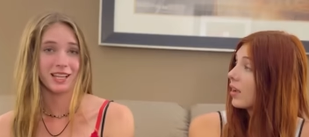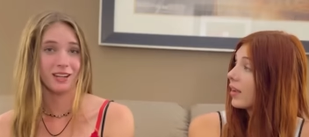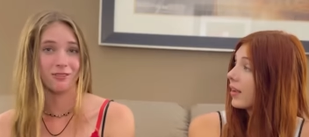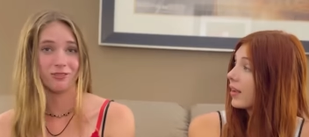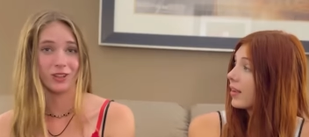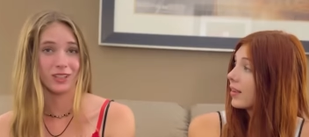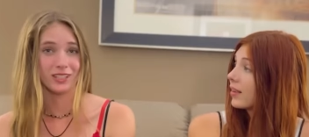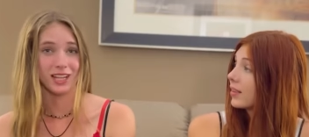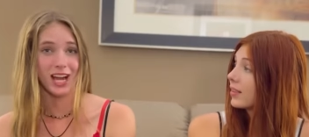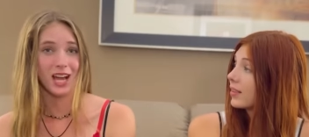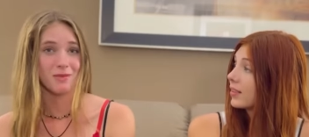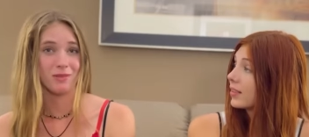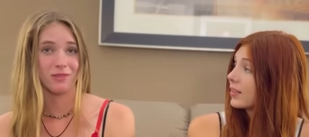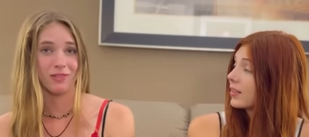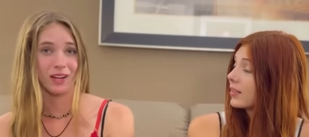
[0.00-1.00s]
Speaker 1: had a fun
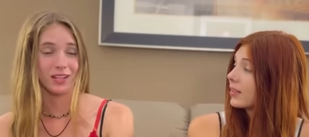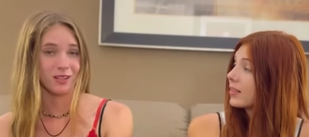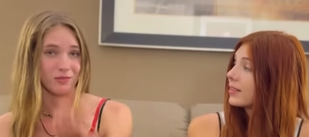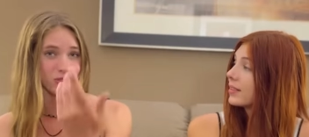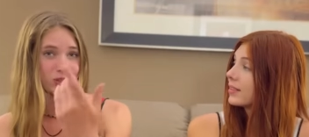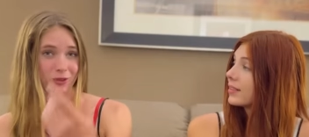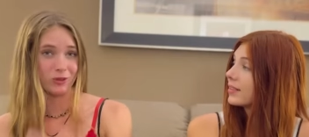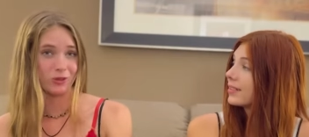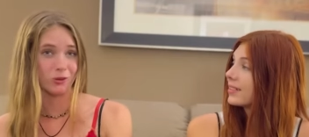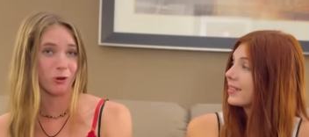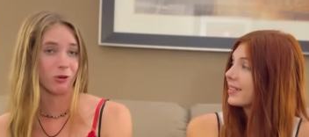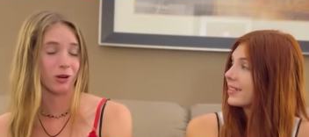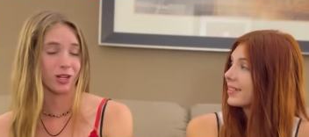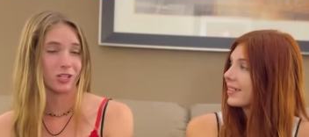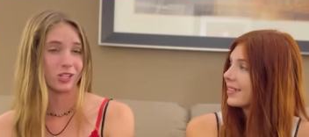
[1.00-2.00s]
time if any of you who
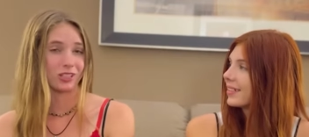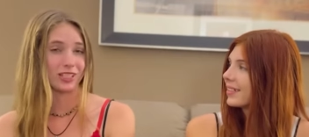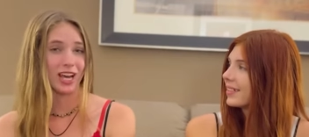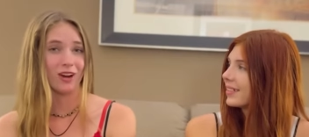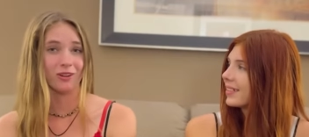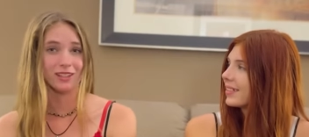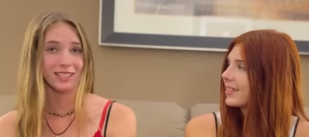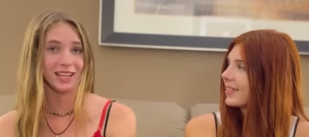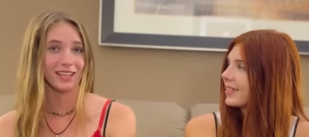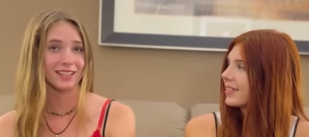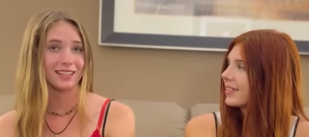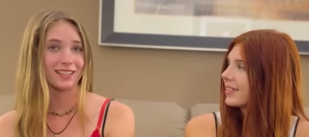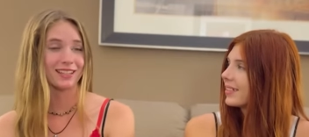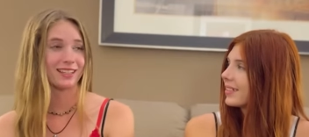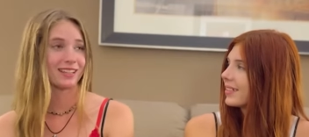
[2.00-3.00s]
are watching now
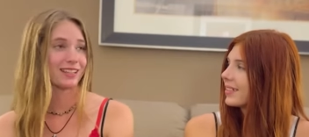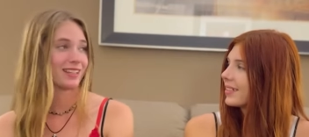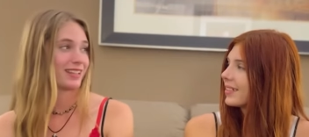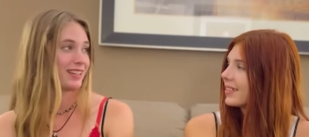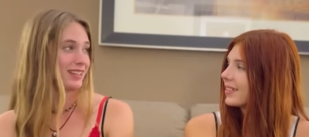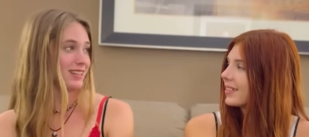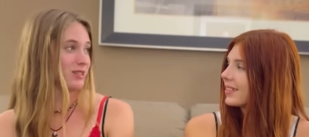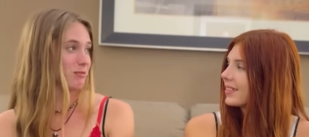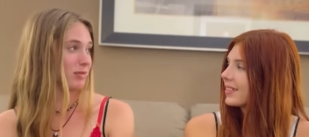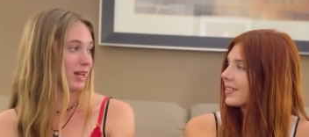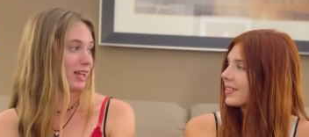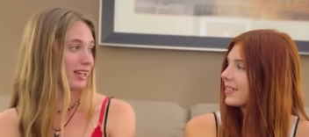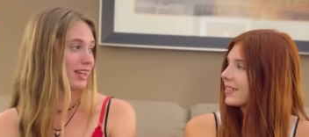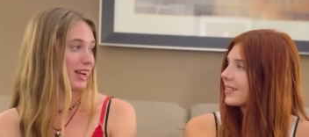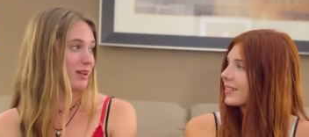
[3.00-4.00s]
attended,
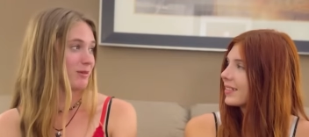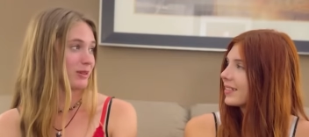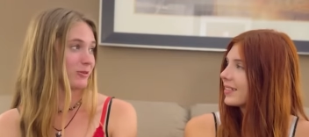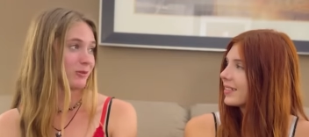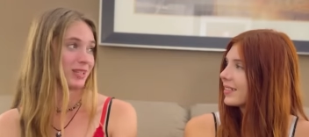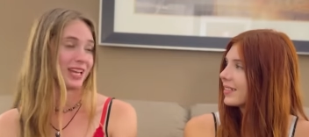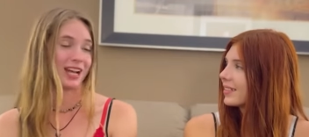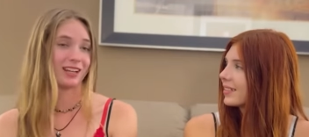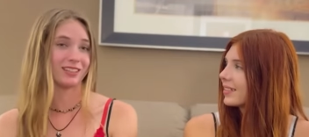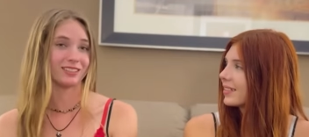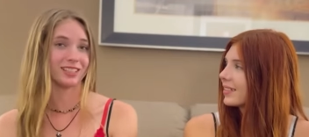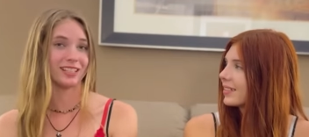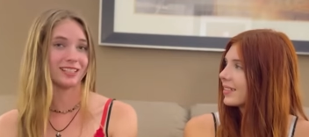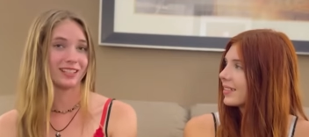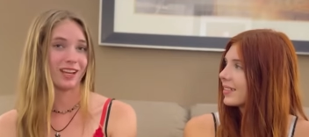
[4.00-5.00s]
but I mean, we had a
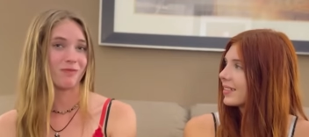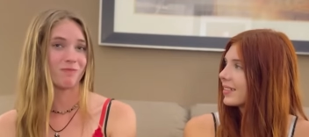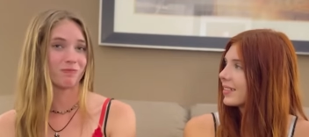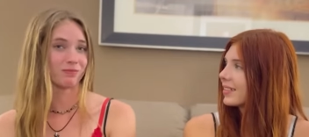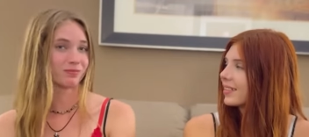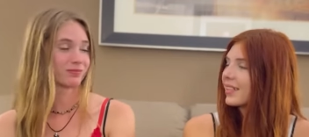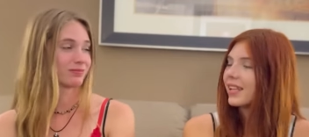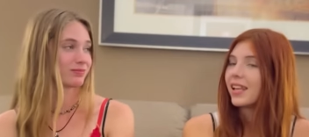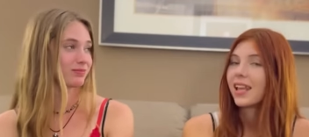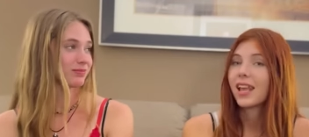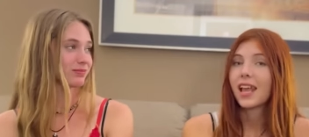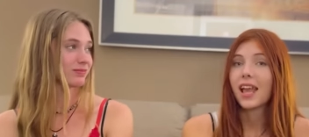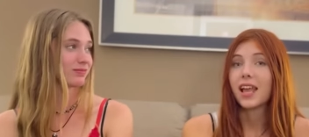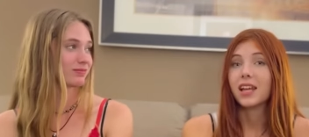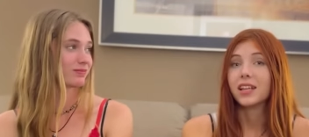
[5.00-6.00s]
great time.
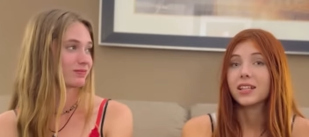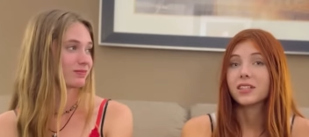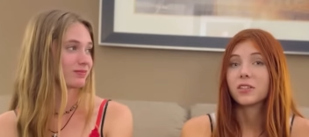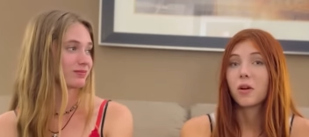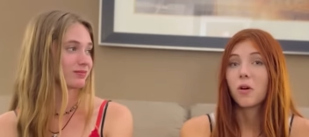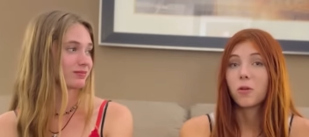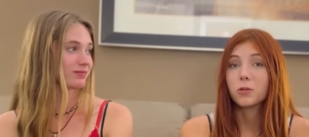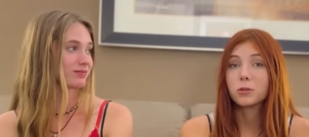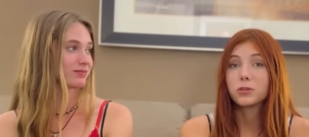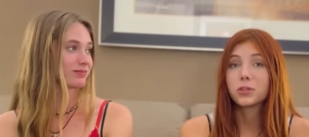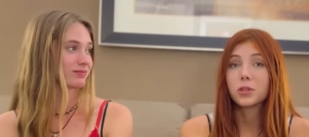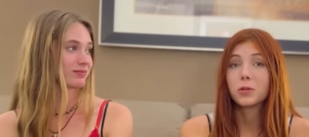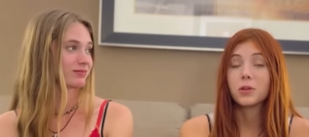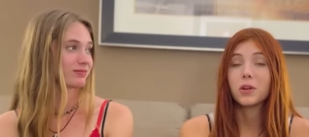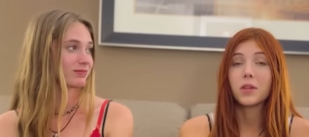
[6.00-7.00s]
Speaker 2: And
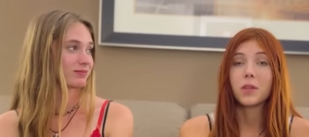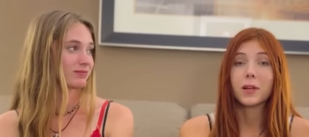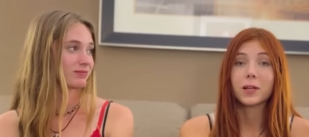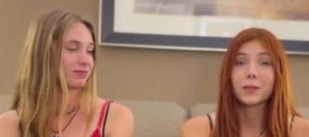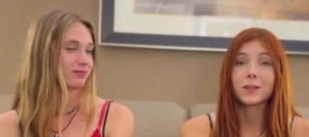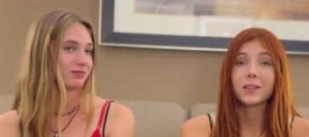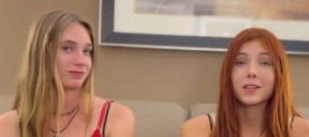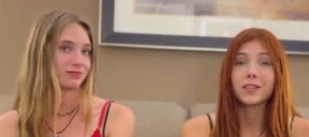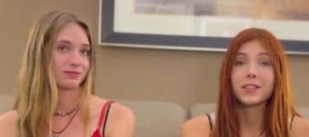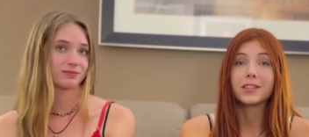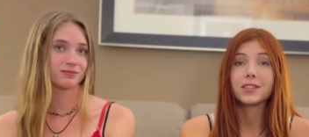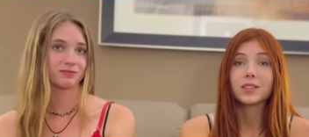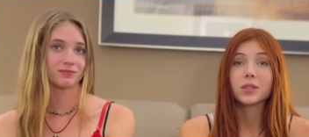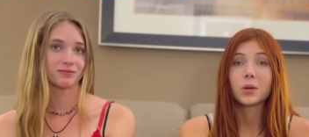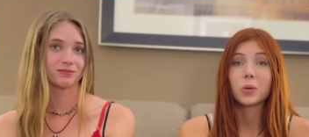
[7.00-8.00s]
also there with
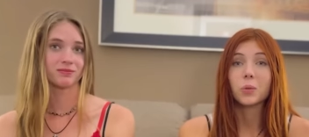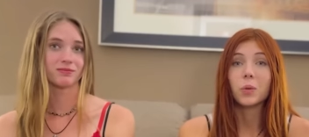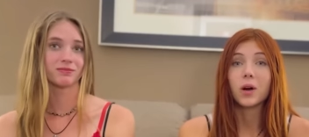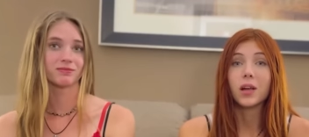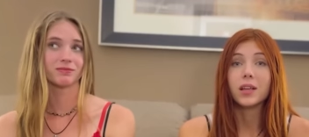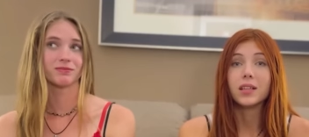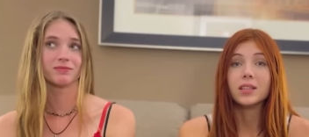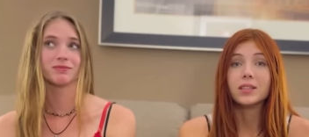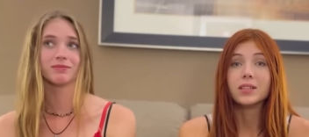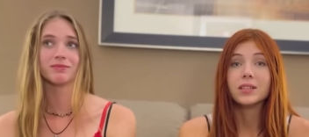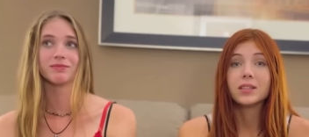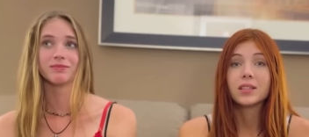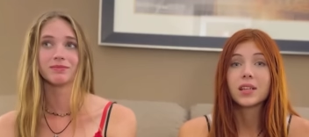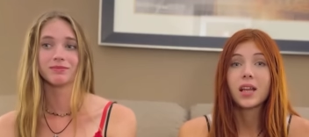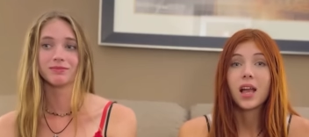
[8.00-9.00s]
us
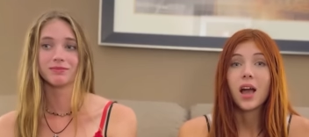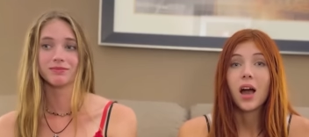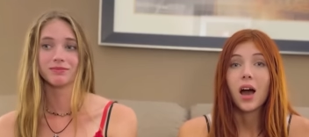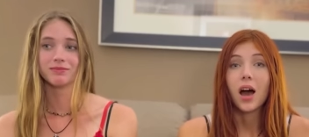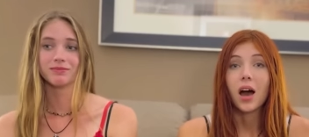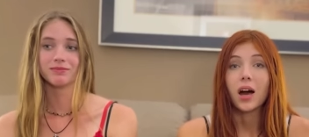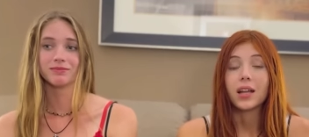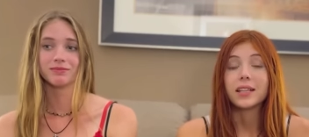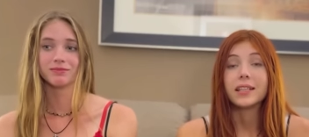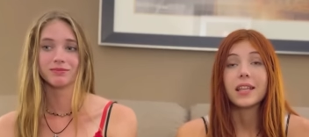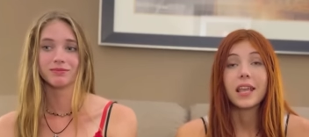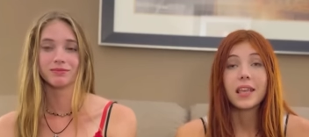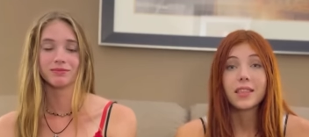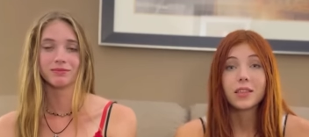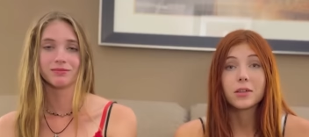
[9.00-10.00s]
was uh,
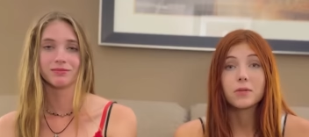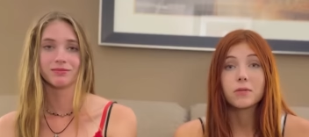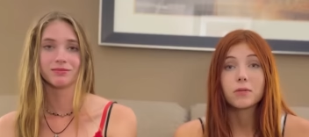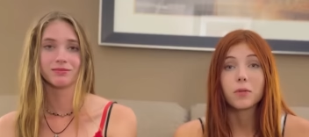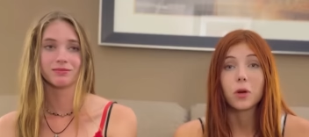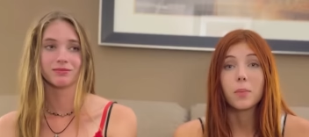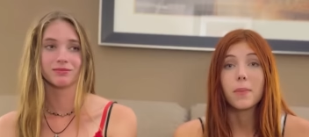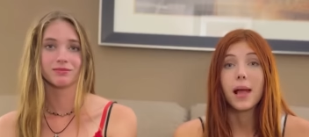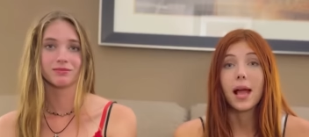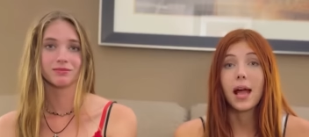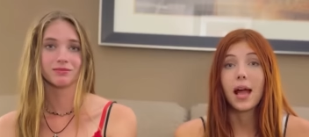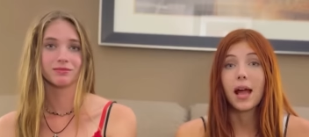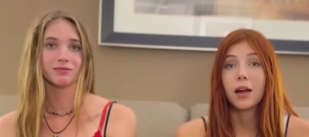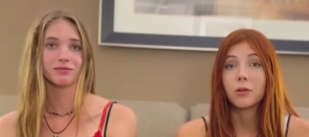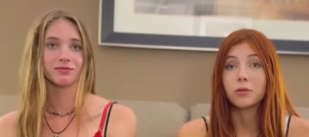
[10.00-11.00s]
Nathan from
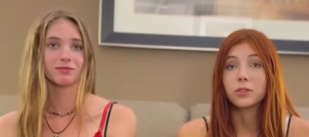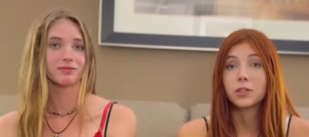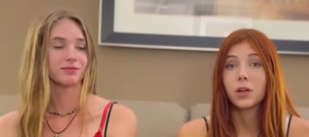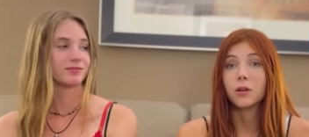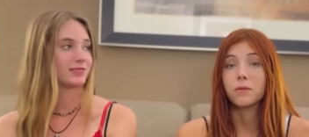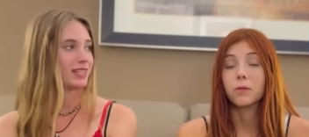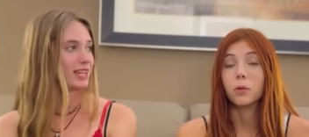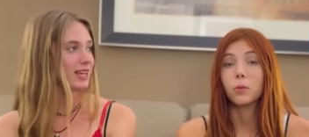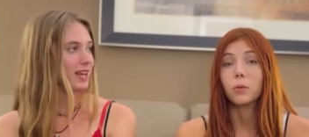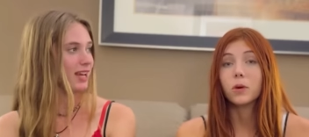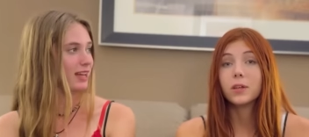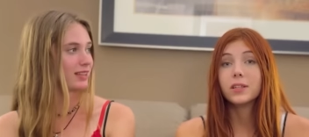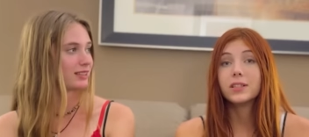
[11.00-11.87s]
Out of the yeah.